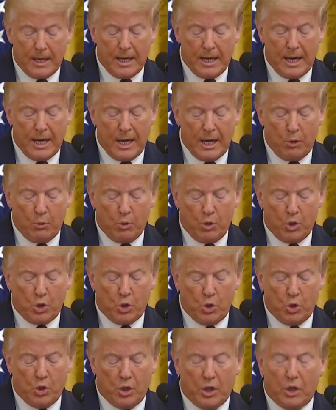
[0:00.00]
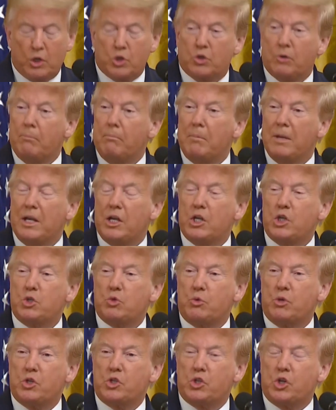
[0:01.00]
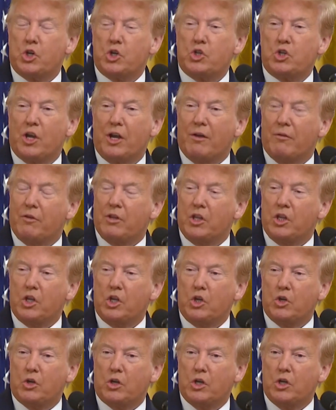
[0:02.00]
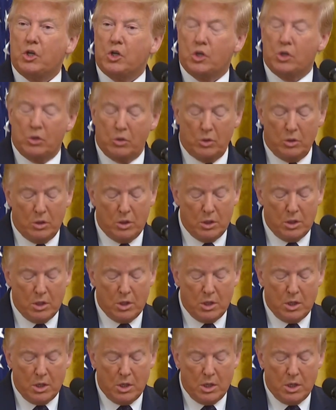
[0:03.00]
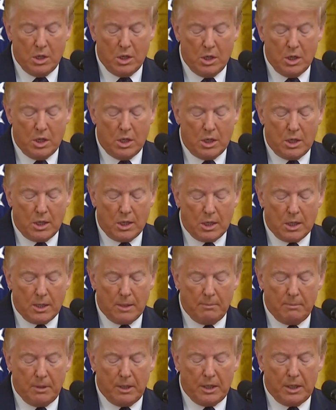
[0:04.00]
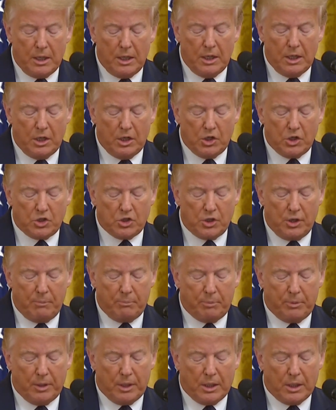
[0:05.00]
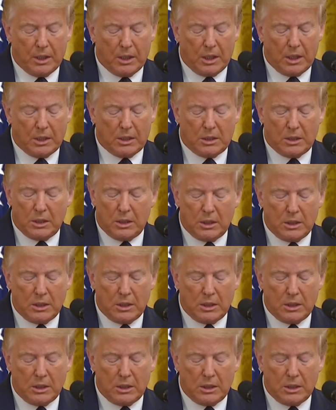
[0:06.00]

And we're doing tremendous research on everything you can do. But it is something that